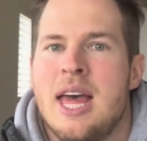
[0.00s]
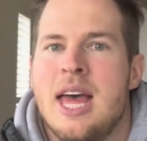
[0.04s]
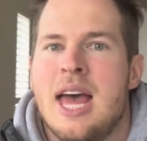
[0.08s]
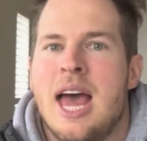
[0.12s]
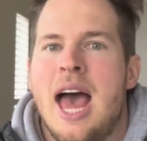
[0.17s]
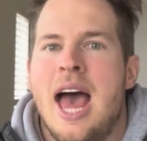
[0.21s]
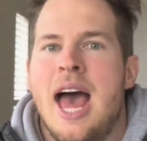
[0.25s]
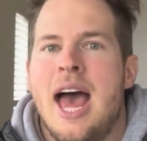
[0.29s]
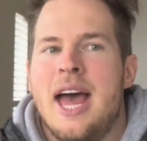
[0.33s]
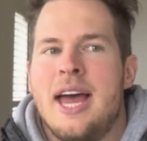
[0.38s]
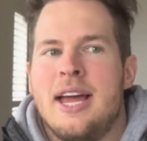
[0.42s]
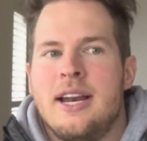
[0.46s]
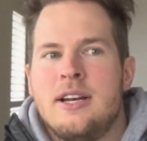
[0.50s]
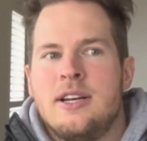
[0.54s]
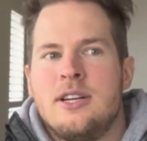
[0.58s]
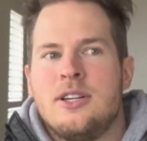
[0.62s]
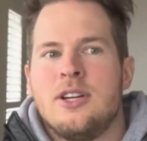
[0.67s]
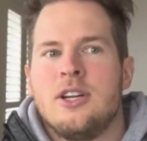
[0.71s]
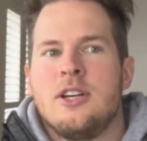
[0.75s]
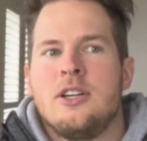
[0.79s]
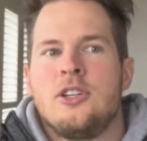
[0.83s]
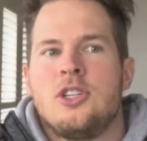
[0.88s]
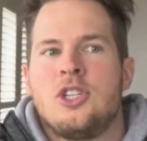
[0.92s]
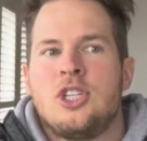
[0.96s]
and
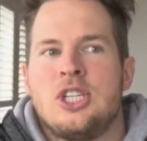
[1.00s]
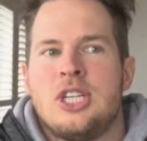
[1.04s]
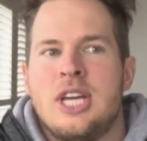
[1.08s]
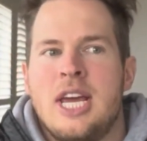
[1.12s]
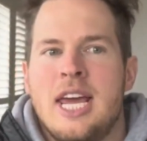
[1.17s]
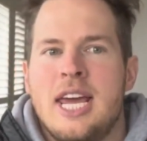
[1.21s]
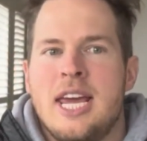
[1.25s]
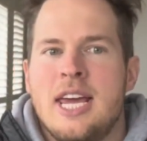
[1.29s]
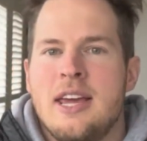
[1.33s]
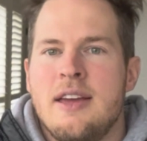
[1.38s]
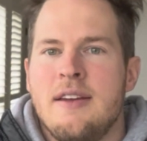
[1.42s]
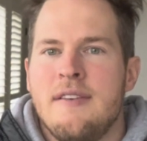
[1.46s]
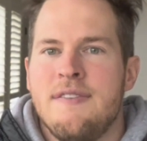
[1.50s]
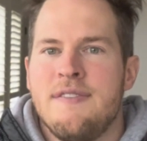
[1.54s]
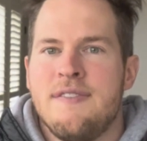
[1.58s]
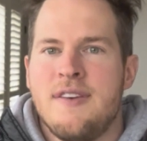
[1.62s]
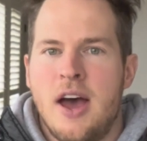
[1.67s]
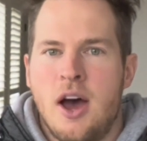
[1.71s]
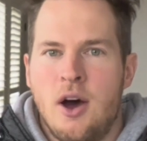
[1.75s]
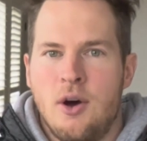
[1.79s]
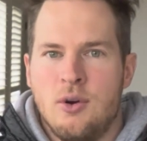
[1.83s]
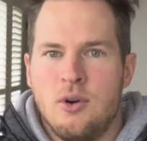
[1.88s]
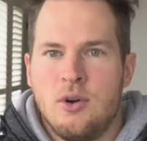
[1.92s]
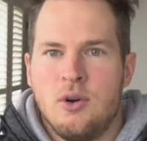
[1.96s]
she
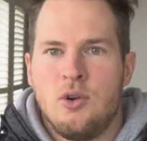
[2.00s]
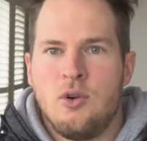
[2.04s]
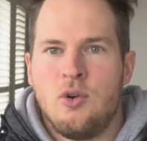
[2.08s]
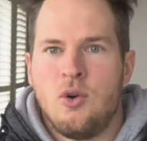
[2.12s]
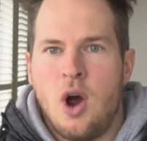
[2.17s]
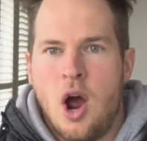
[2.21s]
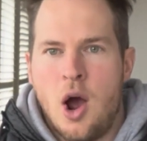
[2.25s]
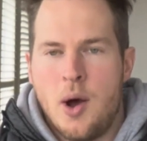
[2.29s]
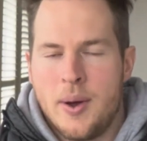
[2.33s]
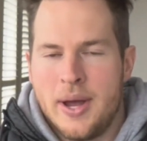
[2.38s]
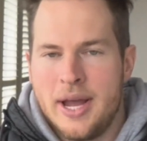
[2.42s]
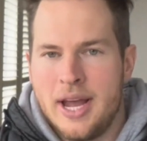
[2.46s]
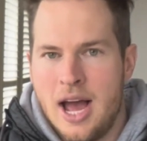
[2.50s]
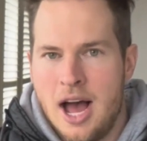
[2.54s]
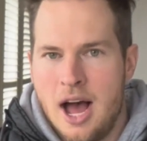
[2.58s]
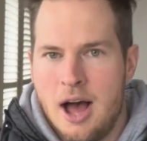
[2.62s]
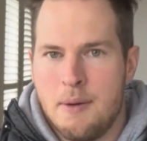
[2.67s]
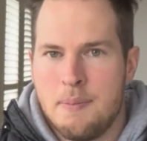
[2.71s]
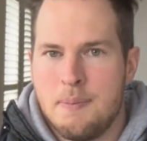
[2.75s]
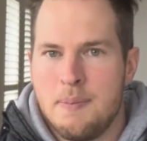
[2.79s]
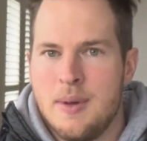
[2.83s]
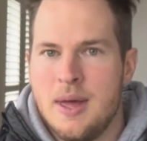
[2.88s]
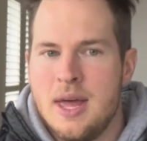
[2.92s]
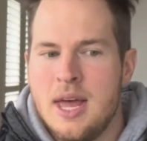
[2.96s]
felt growing
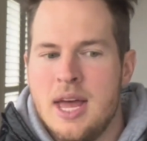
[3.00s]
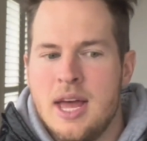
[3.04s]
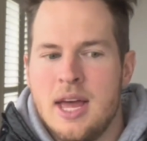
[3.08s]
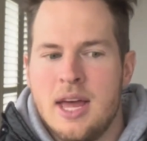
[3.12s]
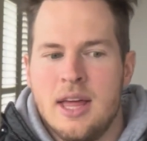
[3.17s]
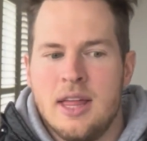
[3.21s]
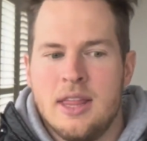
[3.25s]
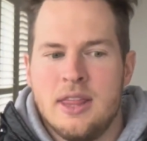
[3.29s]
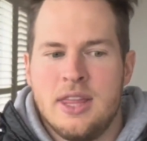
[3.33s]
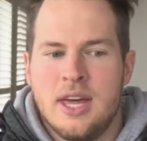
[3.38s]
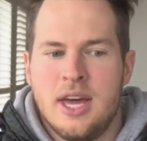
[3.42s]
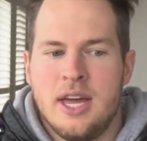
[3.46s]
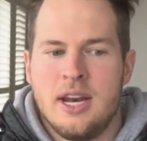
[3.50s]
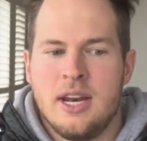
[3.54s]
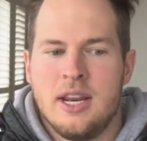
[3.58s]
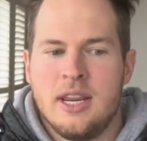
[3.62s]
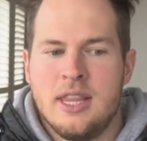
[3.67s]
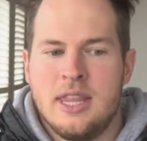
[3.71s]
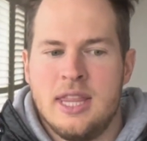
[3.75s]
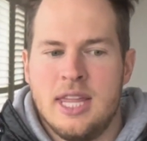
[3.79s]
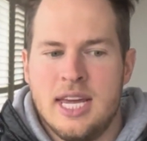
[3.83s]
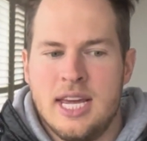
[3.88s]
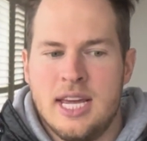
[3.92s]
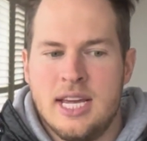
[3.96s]
up
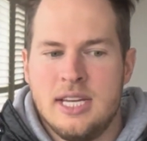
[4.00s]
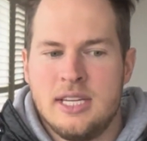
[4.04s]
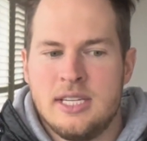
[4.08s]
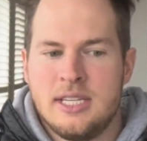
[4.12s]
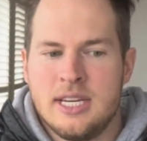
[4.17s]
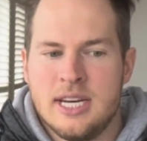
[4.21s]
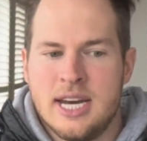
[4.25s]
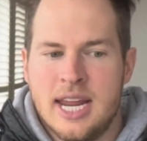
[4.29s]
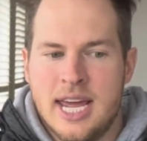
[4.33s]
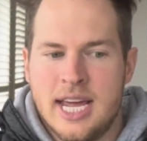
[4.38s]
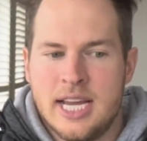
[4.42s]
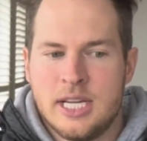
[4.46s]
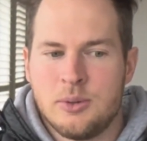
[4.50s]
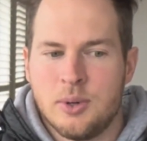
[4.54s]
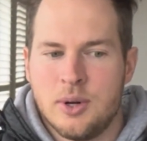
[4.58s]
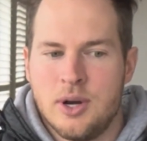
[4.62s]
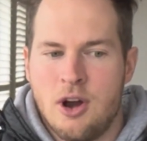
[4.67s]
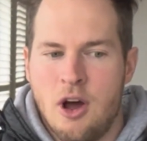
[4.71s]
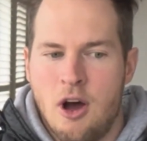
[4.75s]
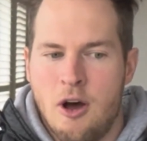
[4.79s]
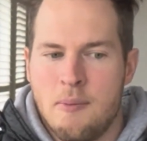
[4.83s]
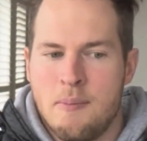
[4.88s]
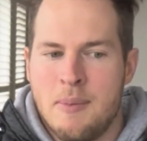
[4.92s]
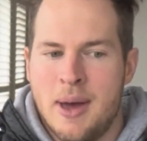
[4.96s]
that these needs were
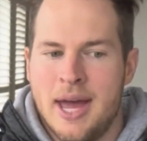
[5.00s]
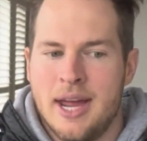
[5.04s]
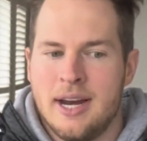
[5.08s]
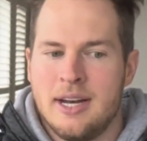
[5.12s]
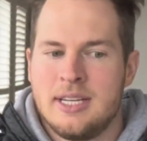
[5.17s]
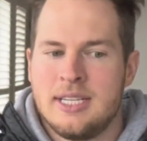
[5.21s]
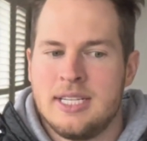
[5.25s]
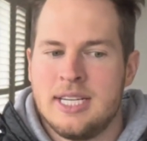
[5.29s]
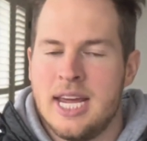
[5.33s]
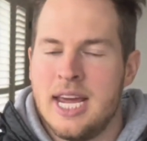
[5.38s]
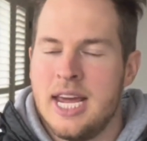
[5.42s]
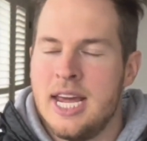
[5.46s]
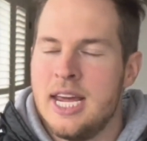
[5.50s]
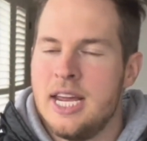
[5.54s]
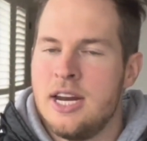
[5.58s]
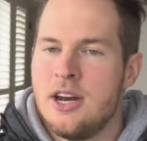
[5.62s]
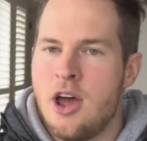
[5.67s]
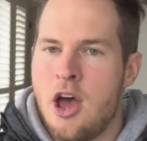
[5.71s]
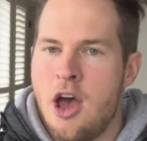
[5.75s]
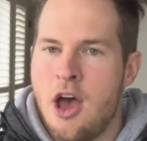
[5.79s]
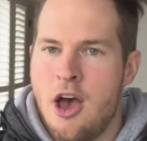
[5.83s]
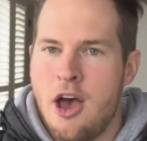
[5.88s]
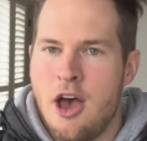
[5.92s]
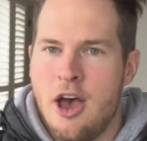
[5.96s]
not met. Seen,
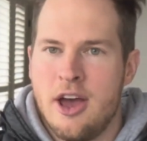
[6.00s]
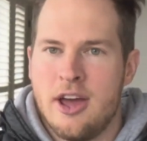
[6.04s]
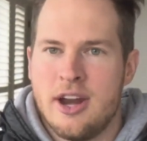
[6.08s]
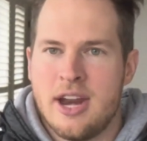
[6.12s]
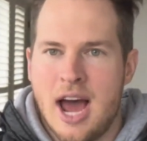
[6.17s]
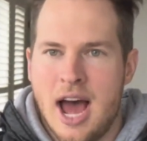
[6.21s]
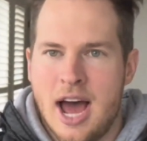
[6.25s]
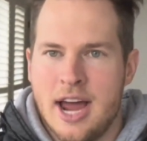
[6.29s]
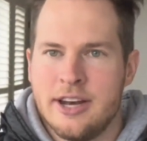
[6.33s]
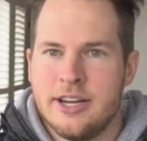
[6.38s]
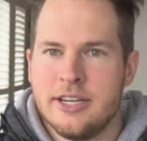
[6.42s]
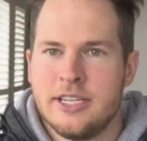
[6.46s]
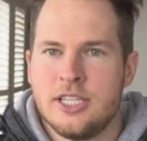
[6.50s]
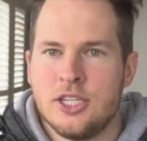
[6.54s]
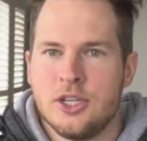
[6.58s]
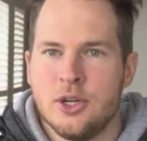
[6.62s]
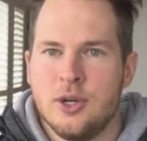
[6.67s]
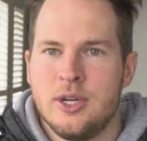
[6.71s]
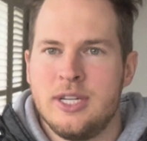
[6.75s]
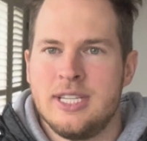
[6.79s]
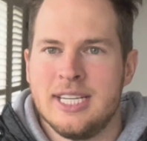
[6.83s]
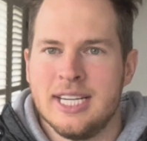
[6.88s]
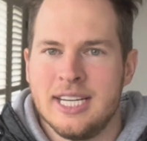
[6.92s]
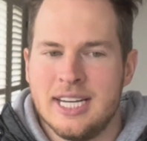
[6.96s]
heard,
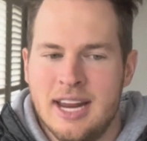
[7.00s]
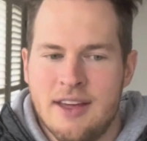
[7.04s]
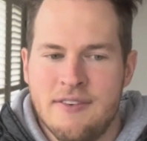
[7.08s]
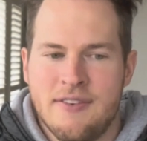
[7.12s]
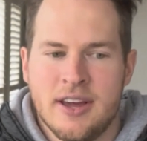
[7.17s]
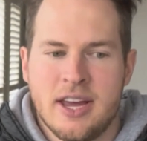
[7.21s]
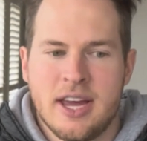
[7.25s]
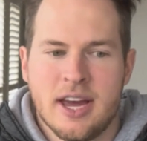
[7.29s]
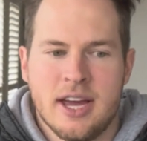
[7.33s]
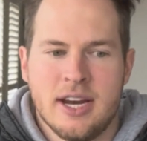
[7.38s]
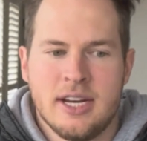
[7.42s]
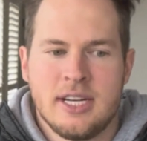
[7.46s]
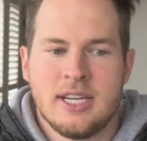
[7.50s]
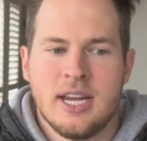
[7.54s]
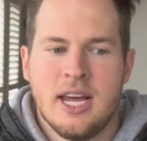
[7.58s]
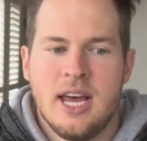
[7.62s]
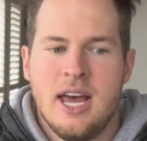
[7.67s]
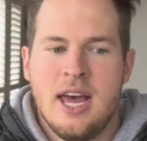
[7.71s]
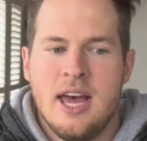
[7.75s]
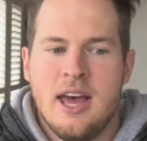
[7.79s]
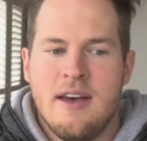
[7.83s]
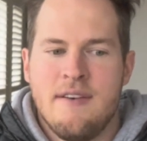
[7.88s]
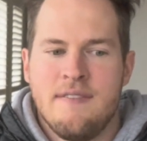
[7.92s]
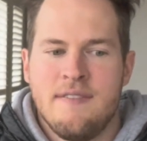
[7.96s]
understood, significant,
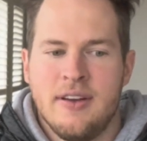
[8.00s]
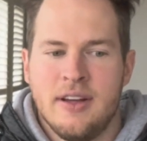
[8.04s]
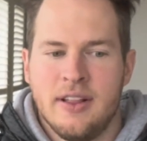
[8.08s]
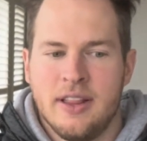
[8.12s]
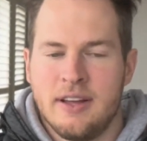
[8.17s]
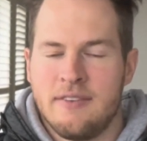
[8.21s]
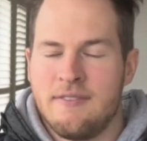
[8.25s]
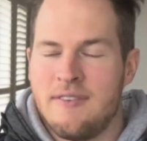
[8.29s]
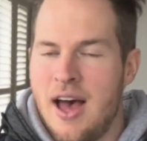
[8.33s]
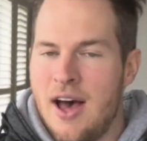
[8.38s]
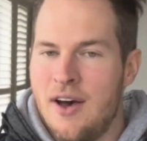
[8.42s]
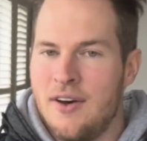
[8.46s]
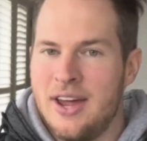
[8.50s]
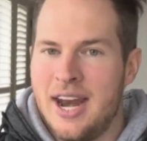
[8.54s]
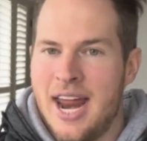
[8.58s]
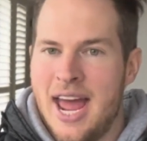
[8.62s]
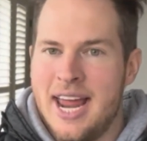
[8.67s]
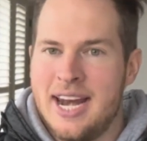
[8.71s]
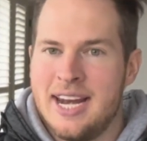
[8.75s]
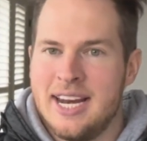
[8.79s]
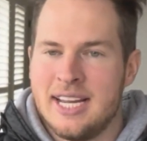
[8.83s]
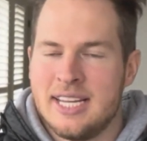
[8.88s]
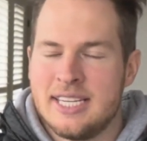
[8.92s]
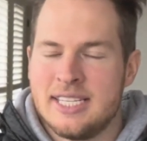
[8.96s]
feeling
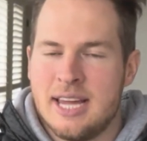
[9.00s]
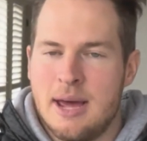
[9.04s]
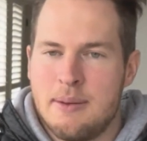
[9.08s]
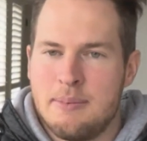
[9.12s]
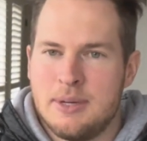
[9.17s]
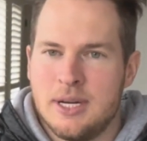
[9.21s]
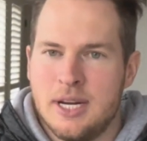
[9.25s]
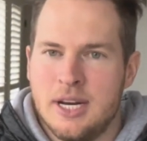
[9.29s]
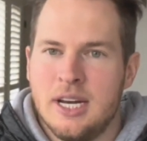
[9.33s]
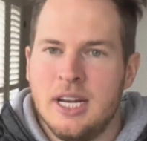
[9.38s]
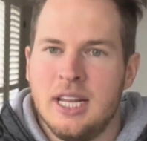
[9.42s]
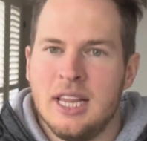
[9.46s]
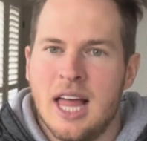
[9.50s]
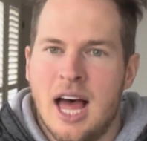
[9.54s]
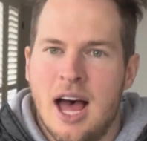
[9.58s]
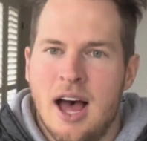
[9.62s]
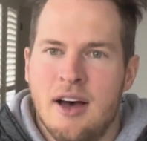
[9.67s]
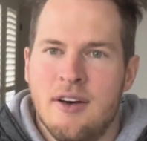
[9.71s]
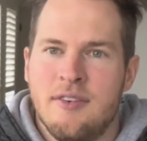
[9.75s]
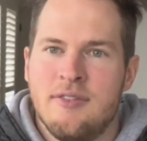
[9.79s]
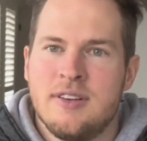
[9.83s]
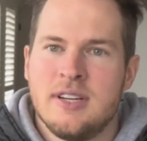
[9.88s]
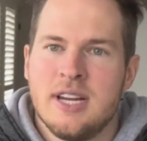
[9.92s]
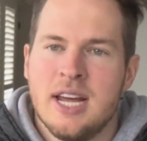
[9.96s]
validated and accepted,
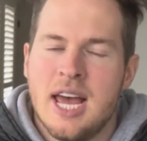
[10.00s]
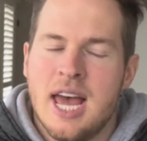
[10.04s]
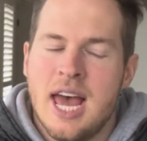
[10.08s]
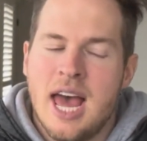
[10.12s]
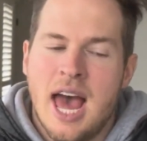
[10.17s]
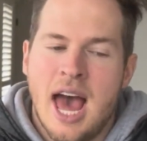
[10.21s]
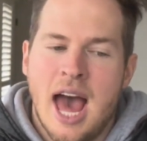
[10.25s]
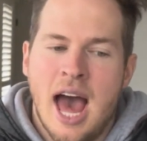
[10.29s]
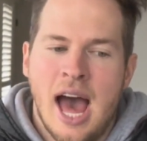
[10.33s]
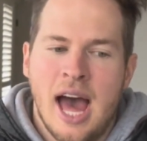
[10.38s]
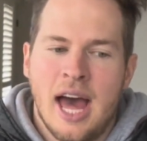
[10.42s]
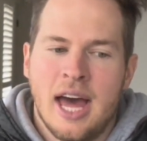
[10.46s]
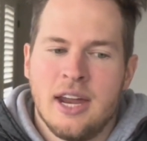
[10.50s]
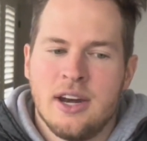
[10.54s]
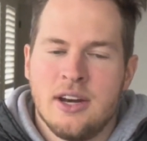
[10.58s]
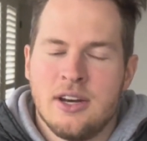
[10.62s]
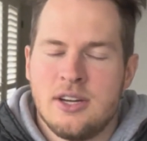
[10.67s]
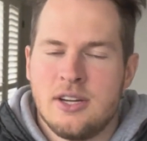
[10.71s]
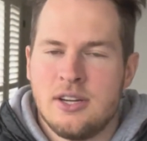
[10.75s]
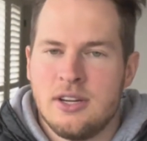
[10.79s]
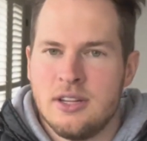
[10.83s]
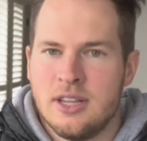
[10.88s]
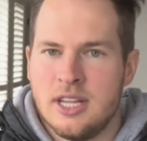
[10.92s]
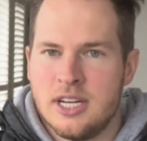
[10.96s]
loved, and
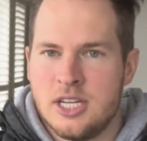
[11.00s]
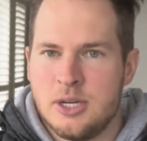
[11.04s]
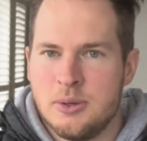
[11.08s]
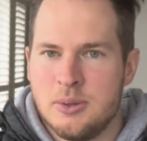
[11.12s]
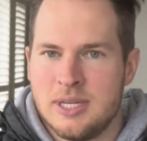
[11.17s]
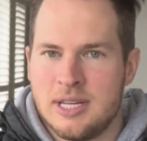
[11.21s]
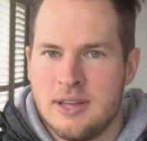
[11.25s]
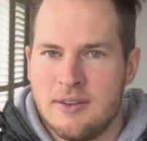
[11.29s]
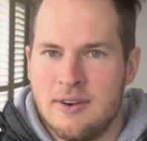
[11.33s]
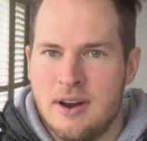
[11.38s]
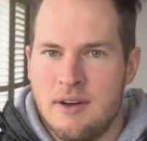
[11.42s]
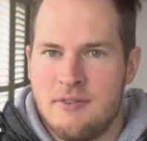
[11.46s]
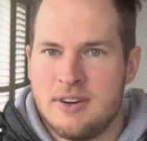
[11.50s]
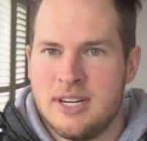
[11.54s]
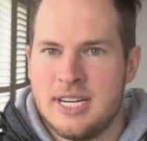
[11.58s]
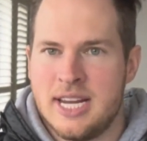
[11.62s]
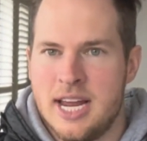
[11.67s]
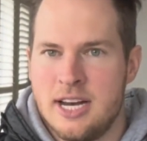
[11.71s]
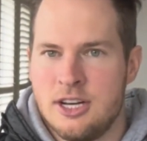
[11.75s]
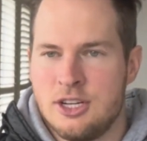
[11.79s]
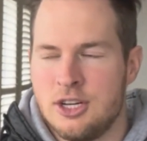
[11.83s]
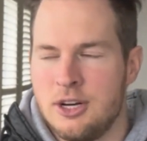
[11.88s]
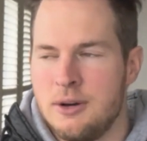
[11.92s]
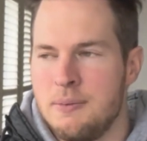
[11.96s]
that she was given enough
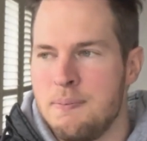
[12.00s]
attention.